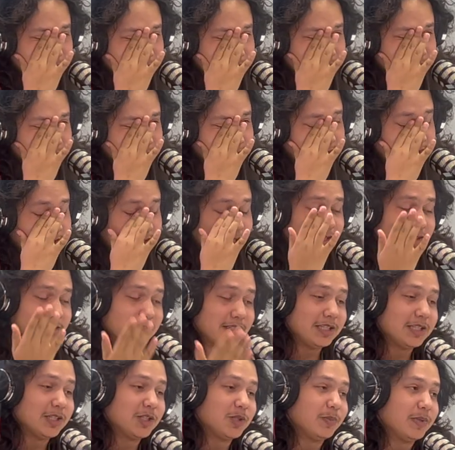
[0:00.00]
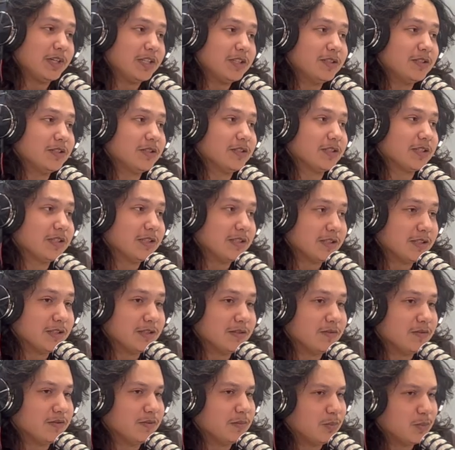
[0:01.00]
I think it's better just because of
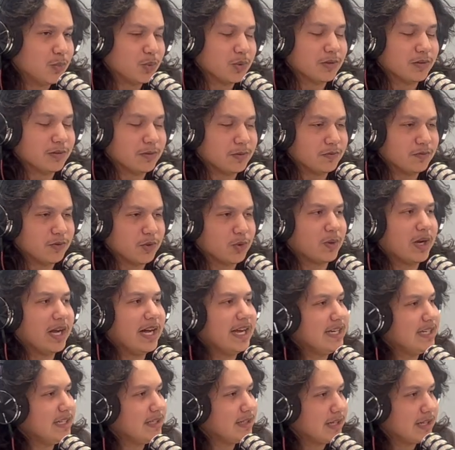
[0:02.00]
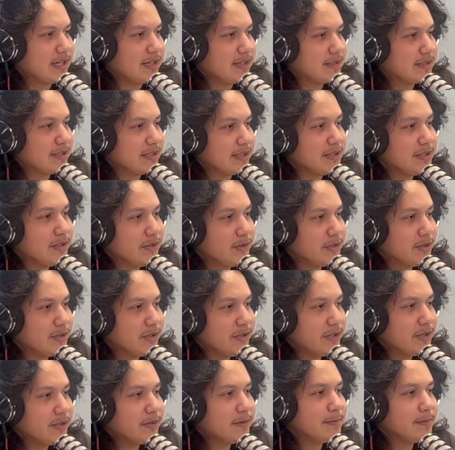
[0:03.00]
the more variety of content you can do.